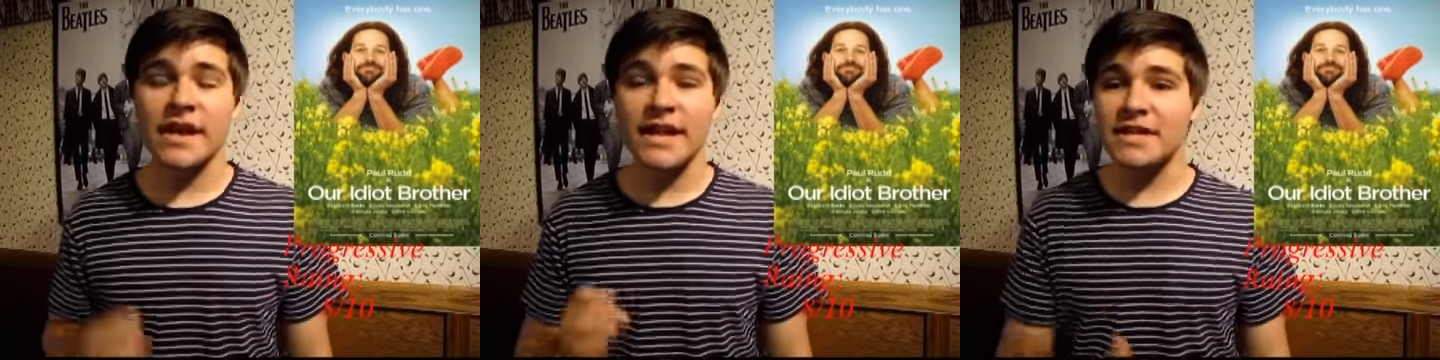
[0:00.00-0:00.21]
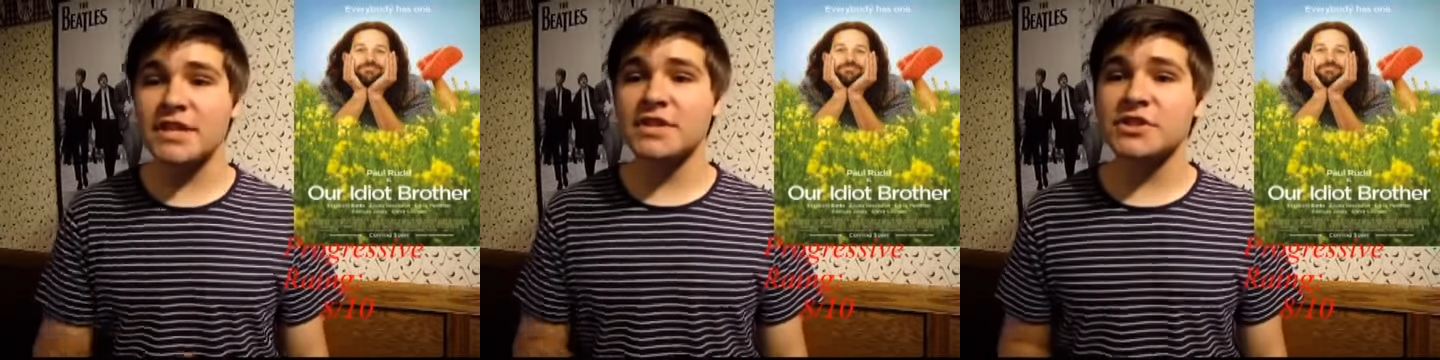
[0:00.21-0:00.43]
In
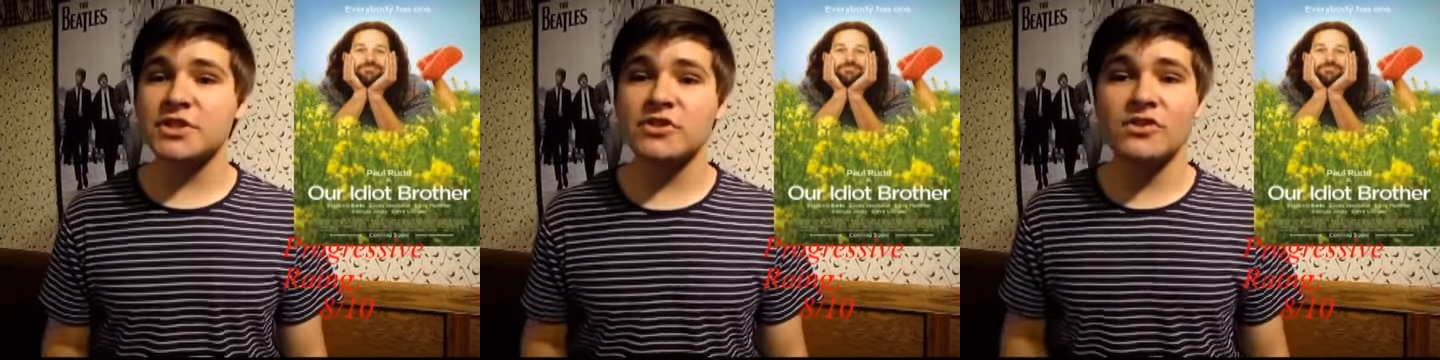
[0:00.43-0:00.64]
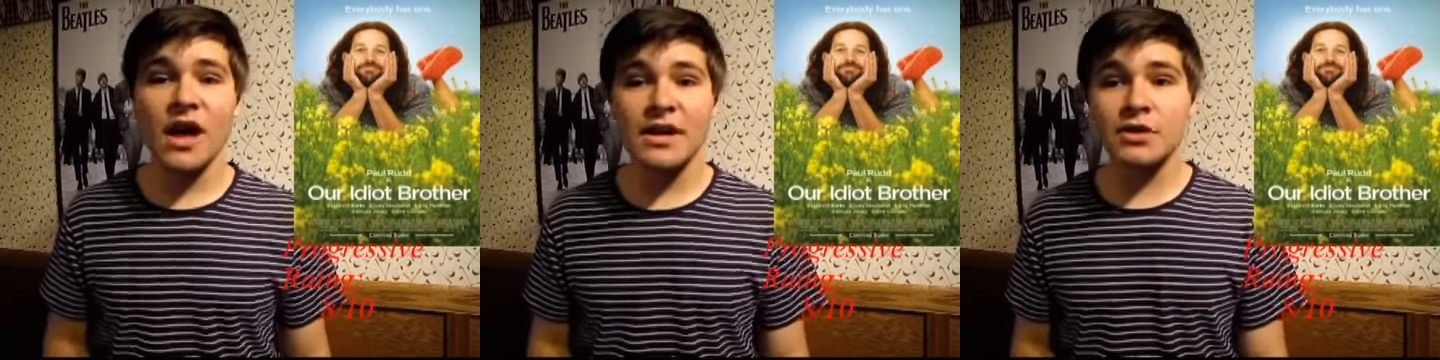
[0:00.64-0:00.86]
addition,
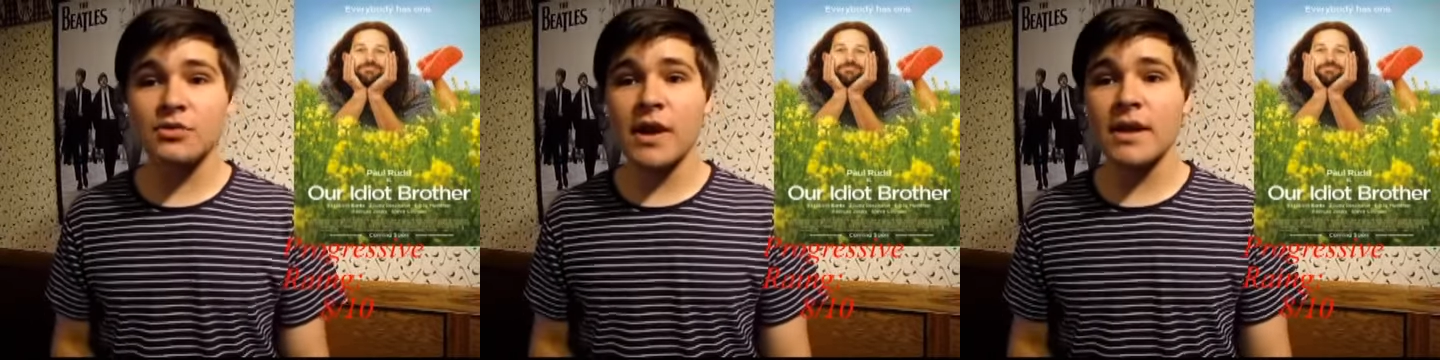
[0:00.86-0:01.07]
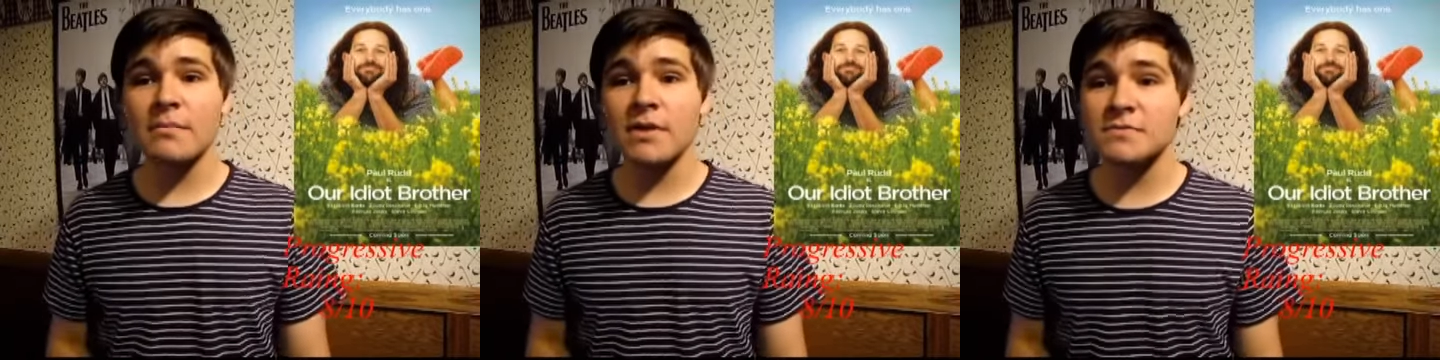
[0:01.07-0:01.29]
a lot of
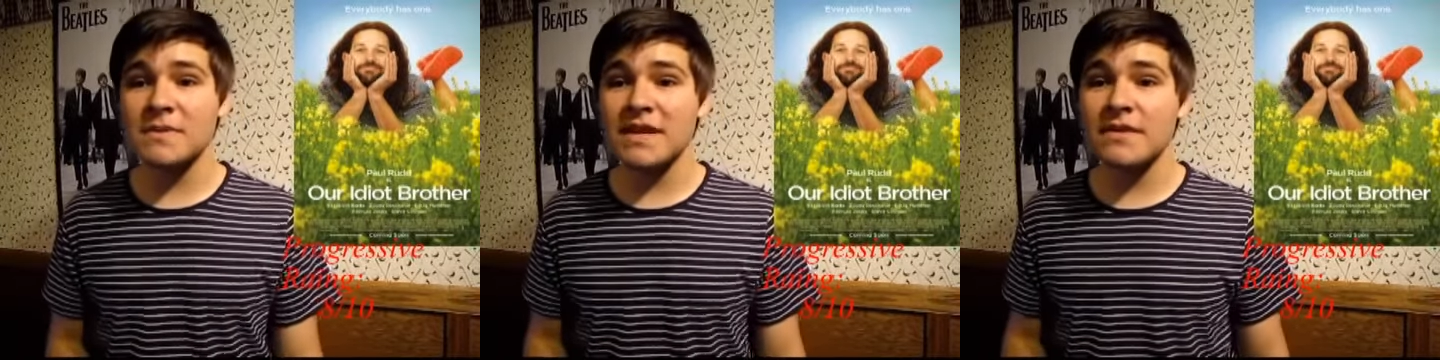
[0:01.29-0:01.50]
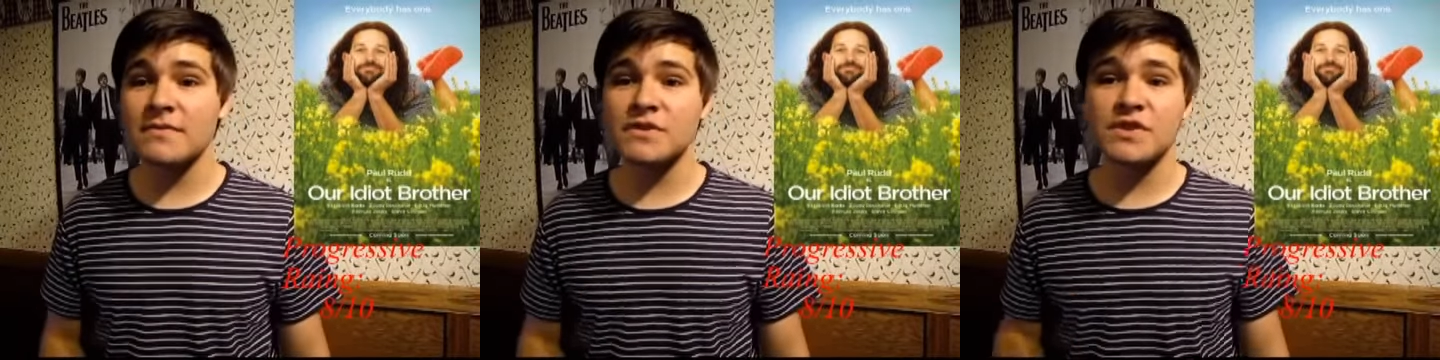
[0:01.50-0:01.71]
credit must be
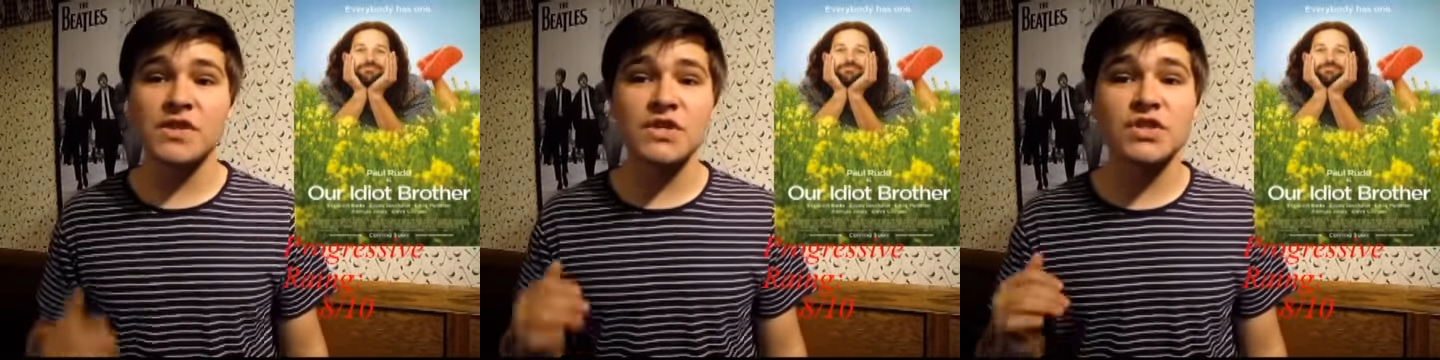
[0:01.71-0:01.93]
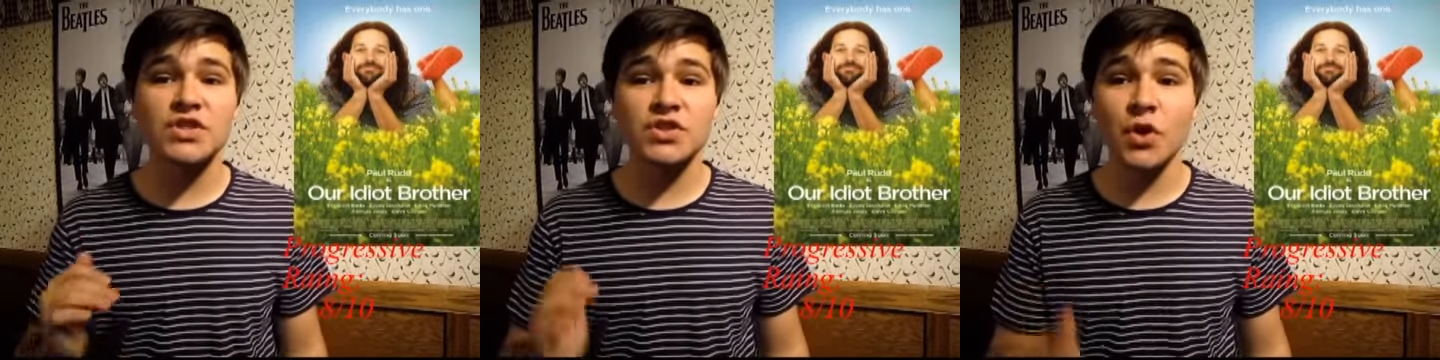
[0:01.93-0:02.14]
given to the
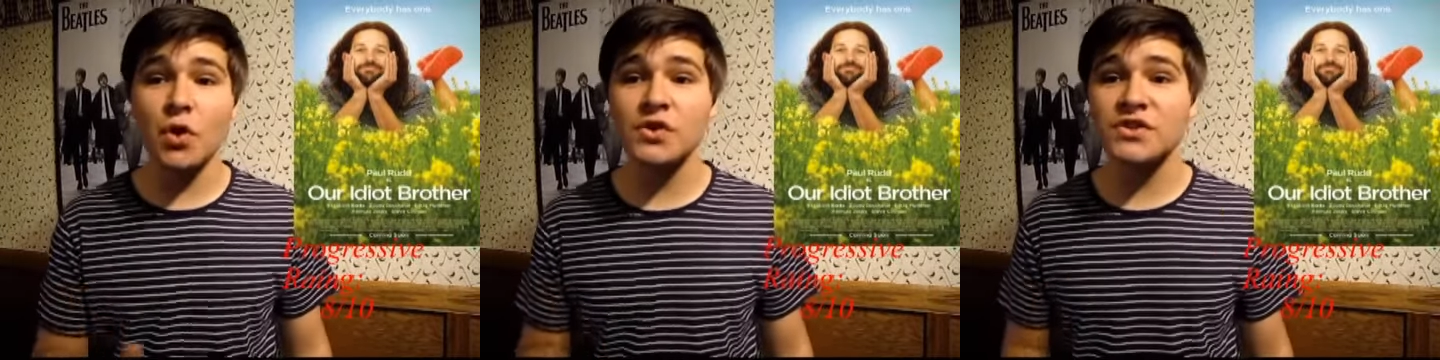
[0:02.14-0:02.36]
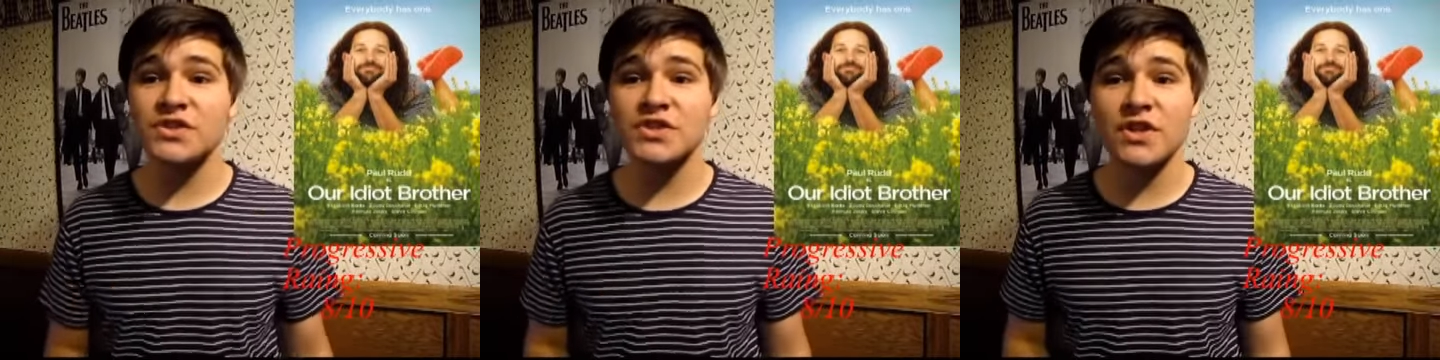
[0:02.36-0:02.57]

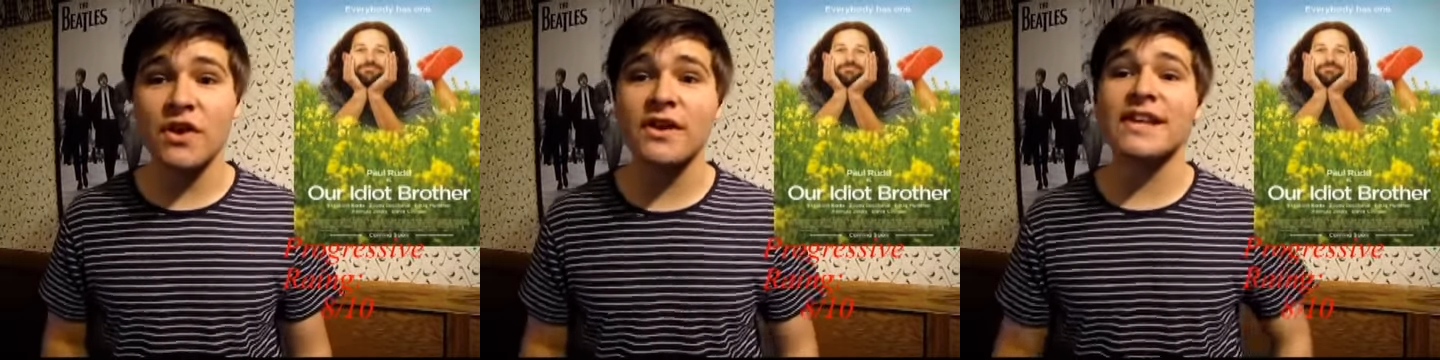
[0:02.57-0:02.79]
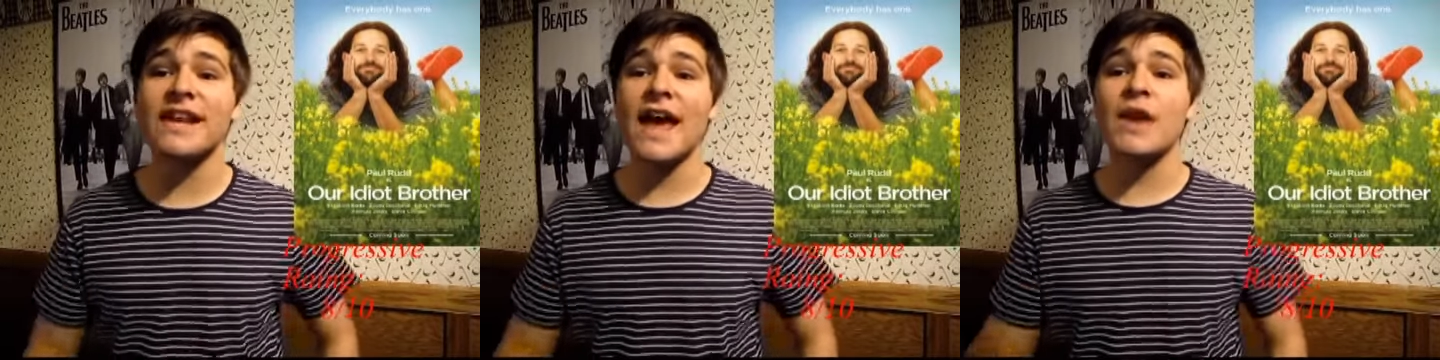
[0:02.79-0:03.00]
star-studded